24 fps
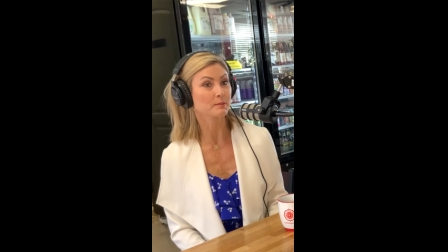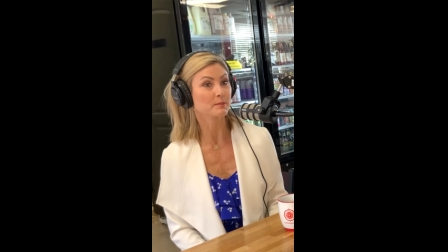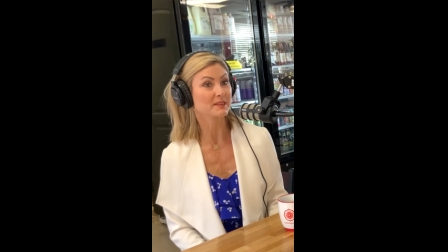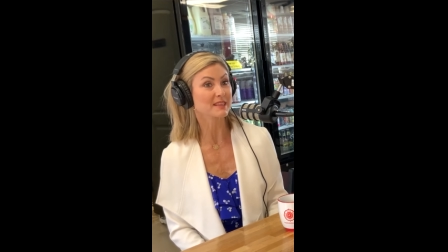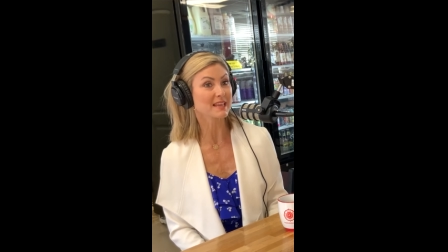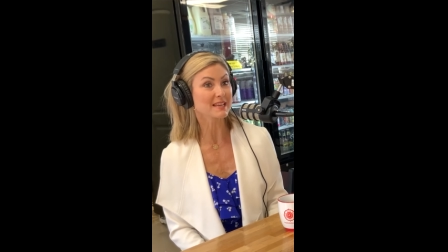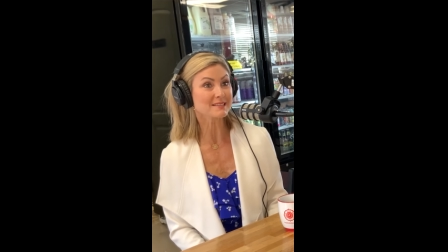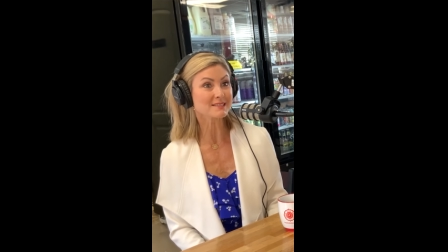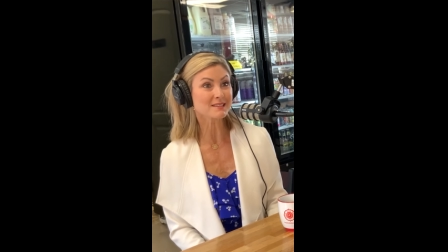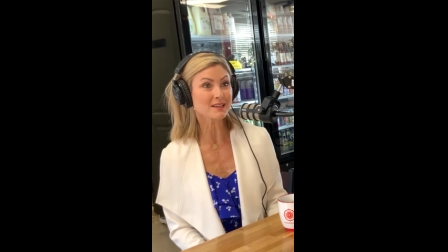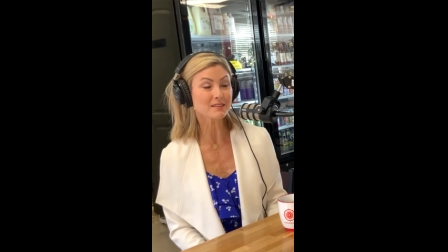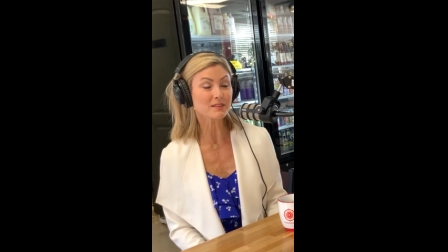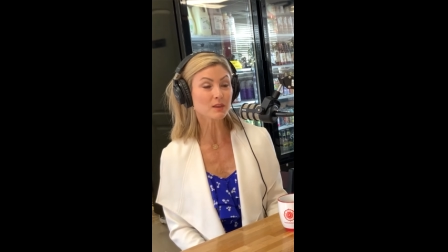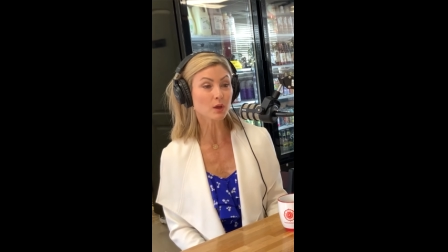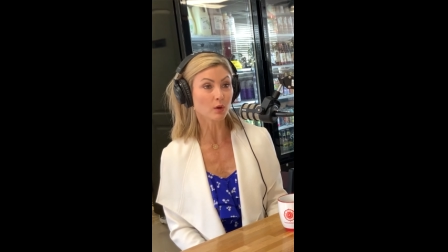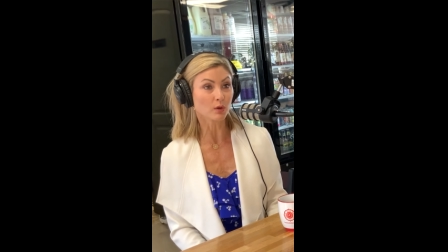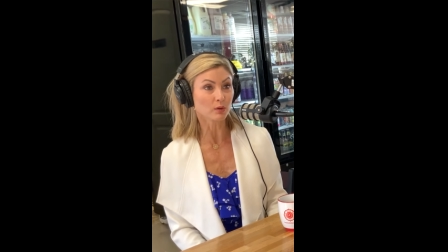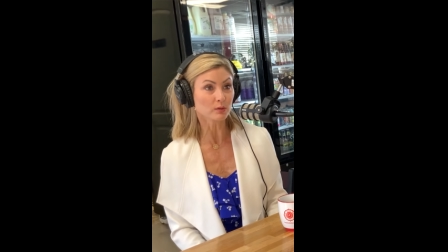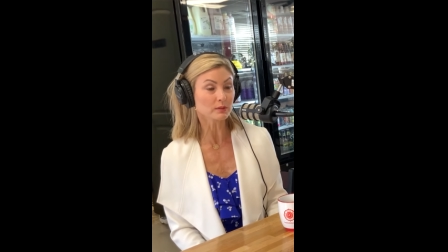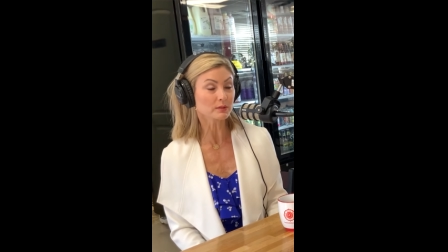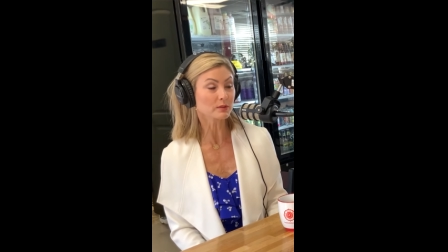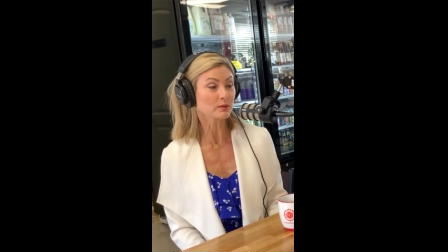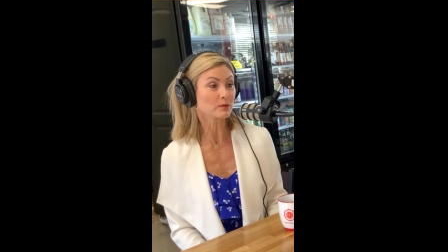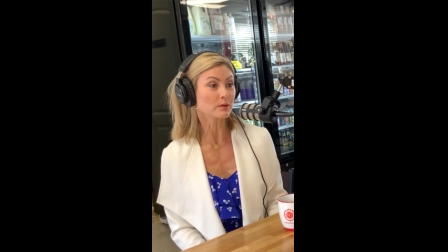But that's not the
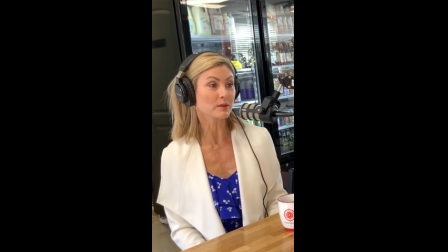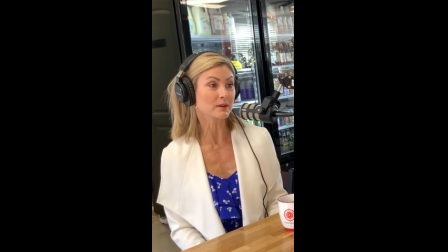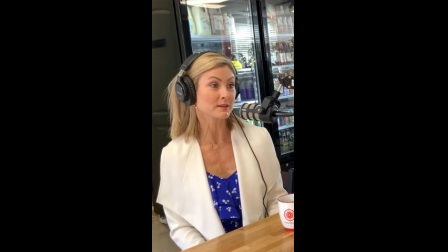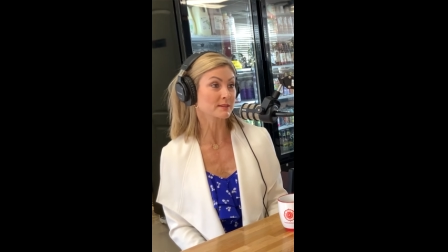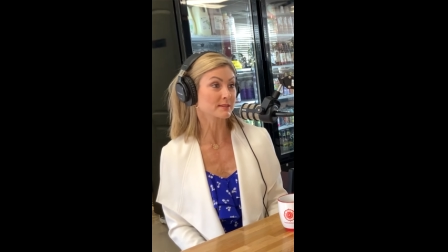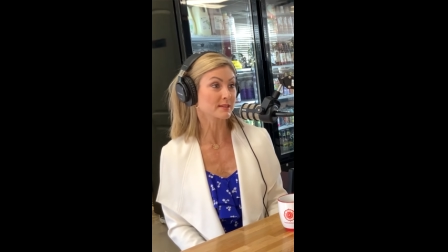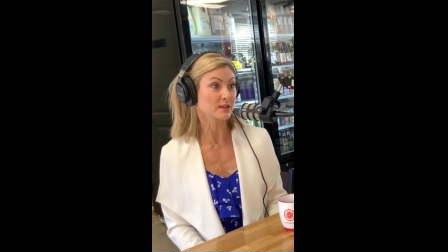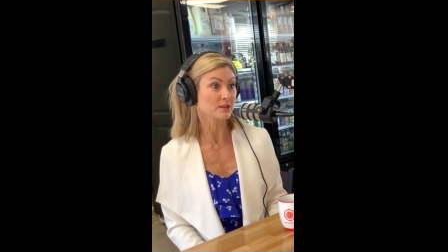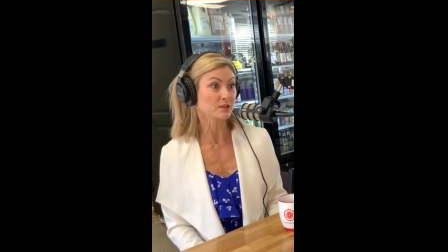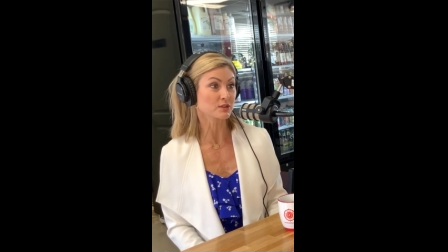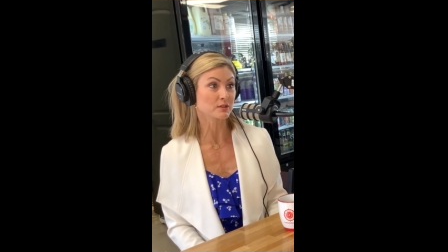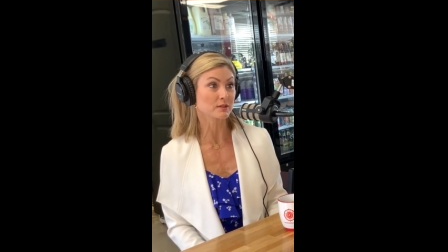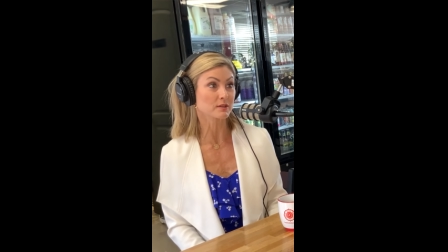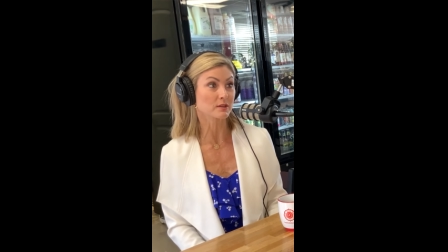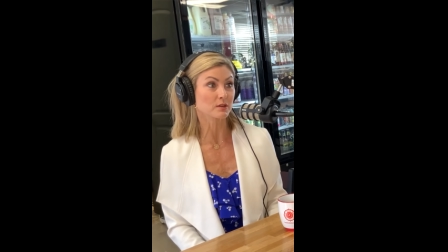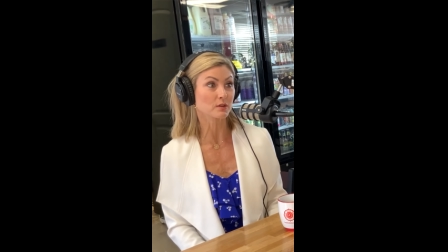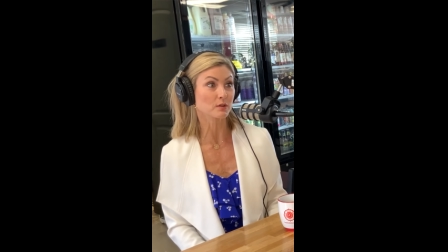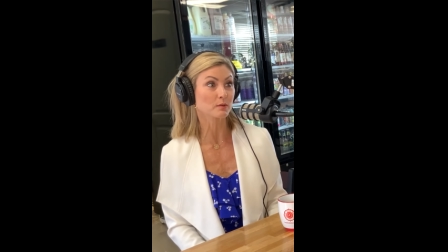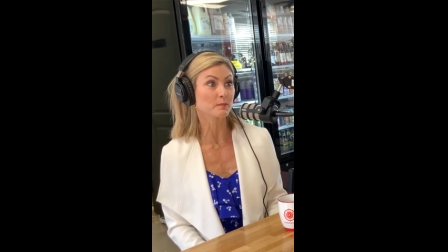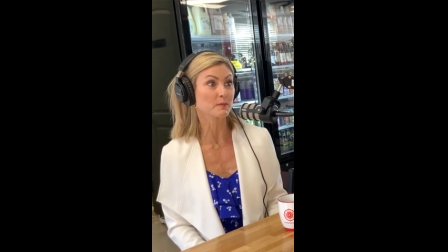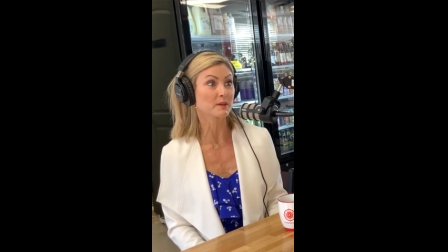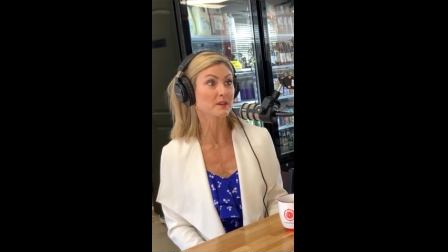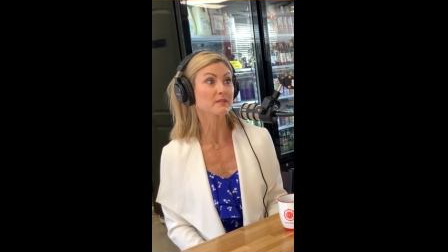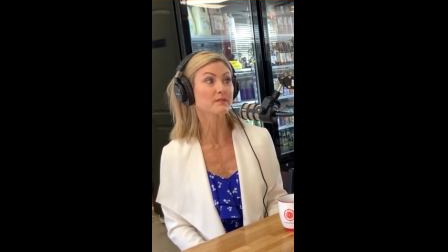only organization that
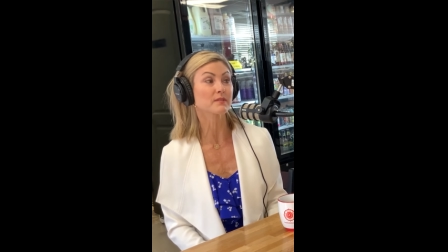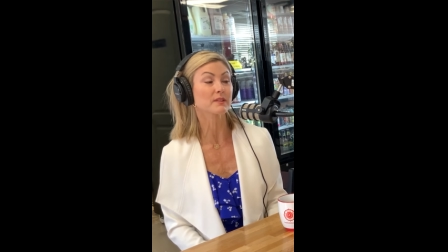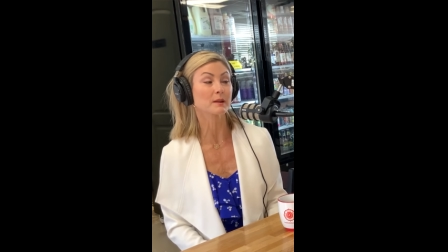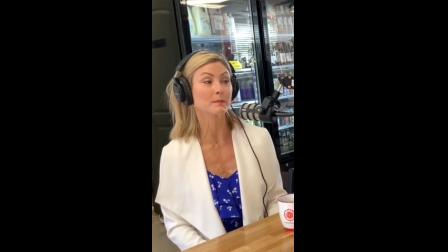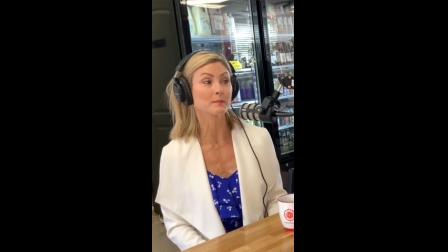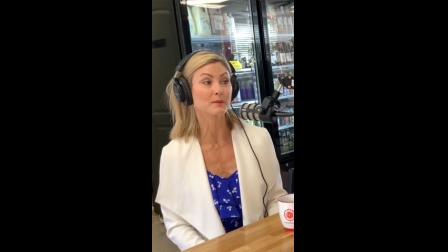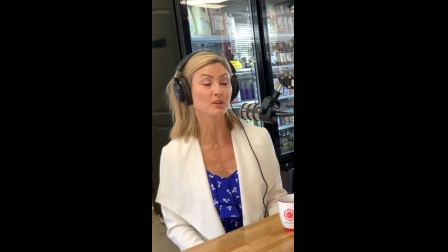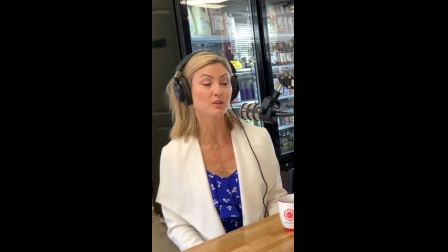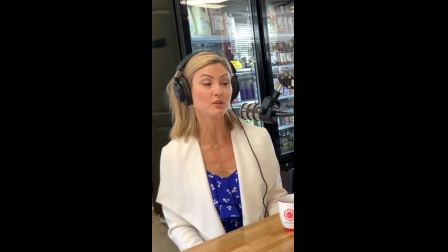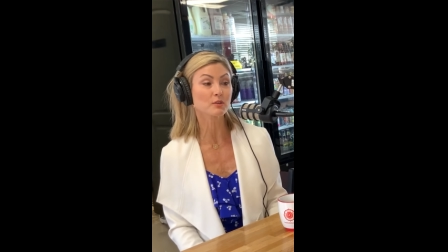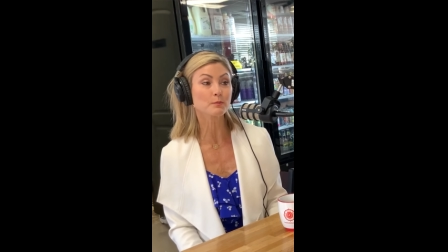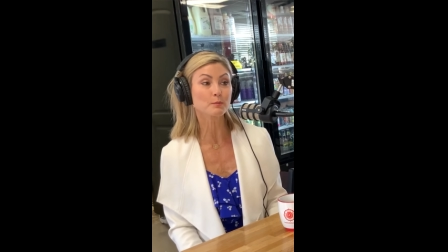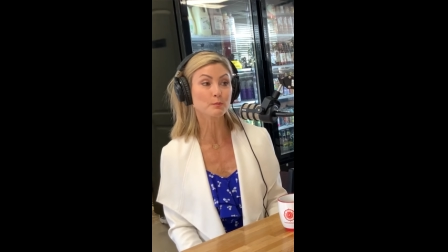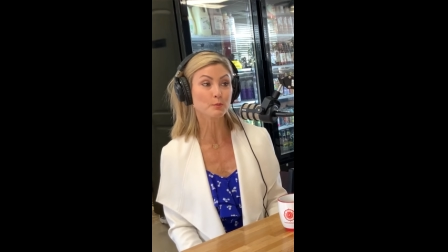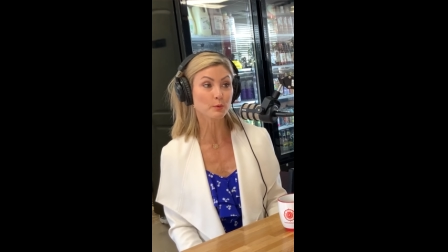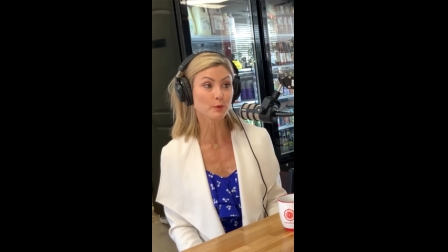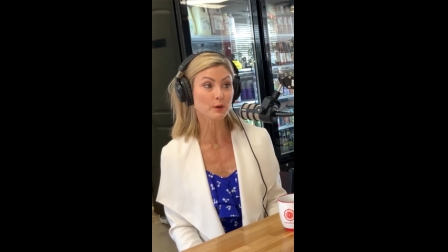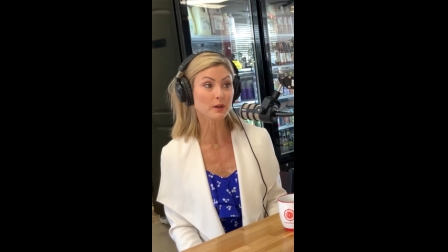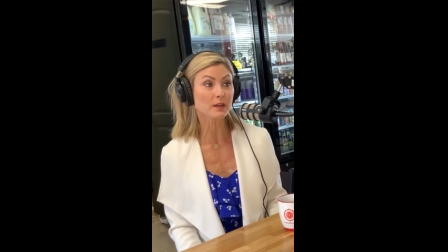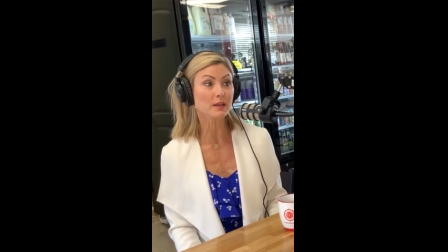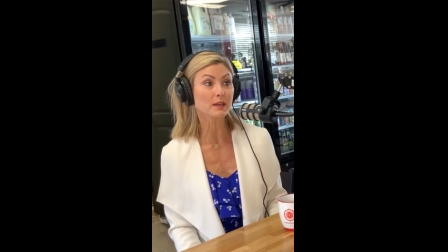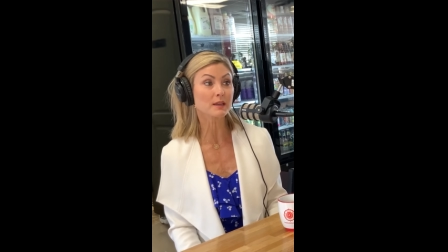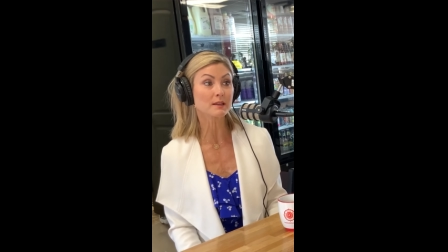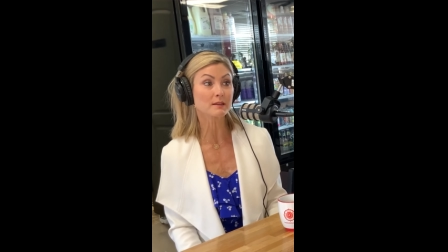you benefit. I mean, you're
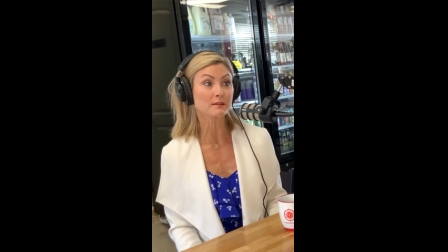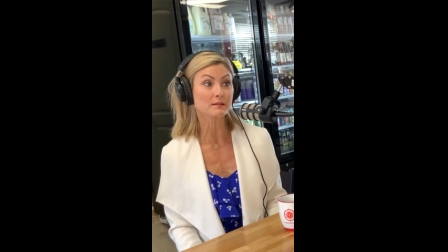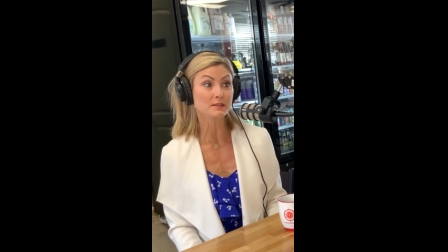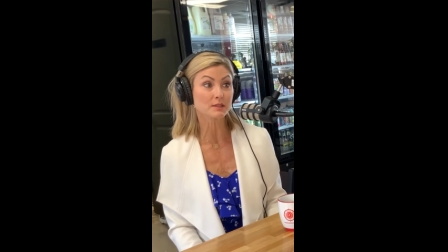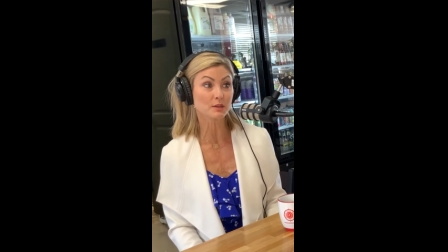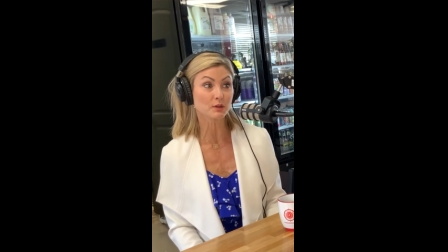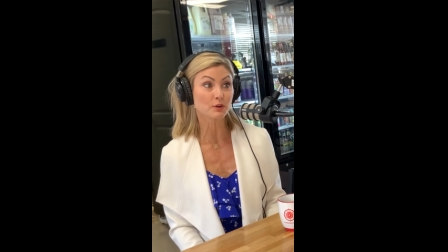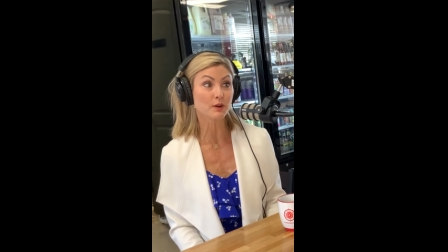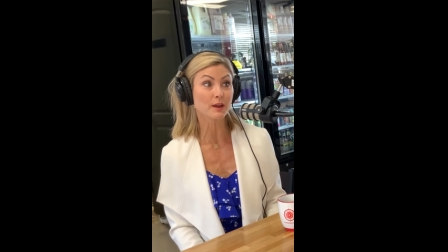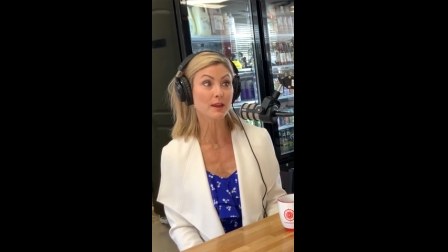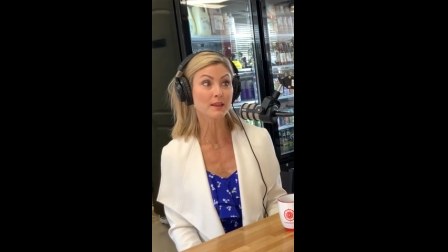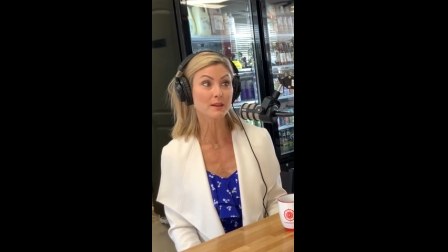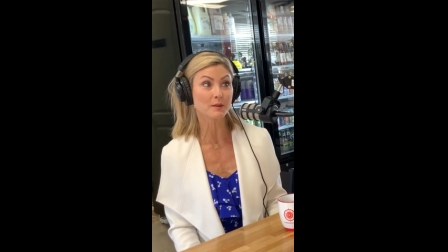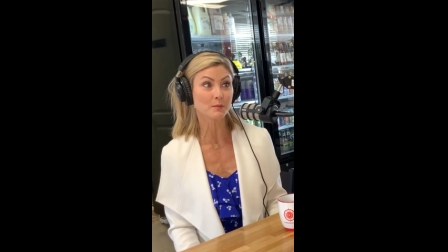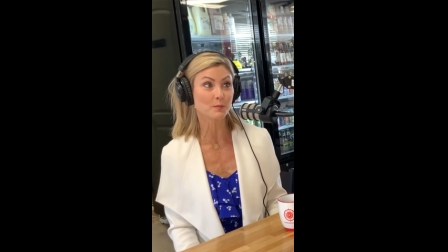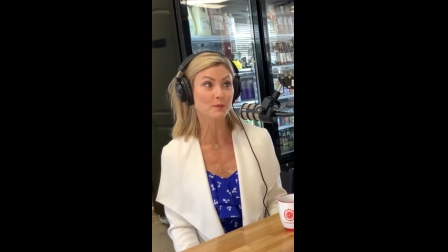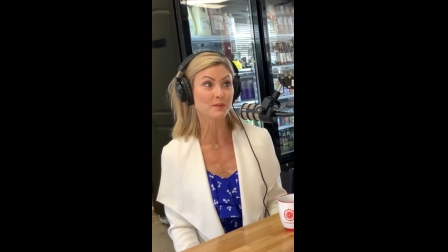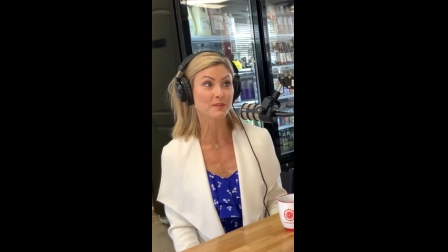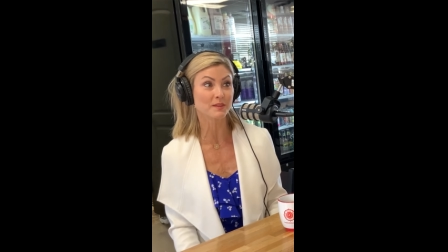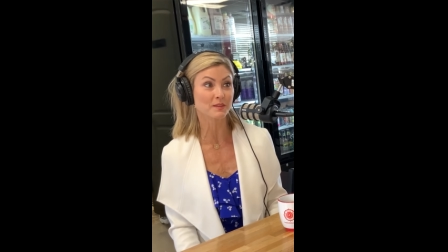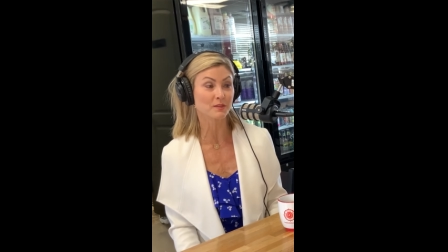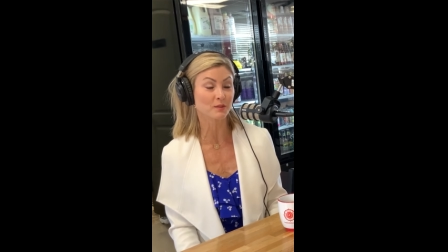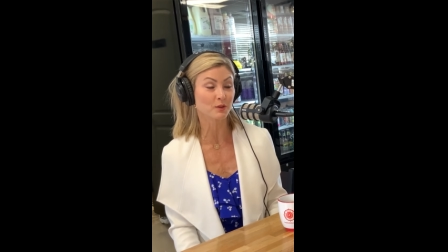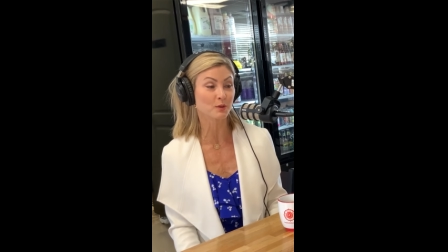pretty oh, integrated yeah.
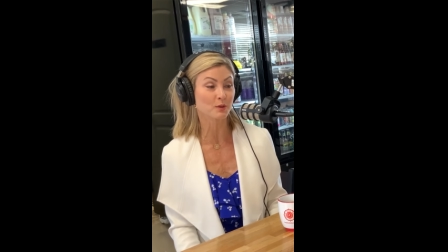within the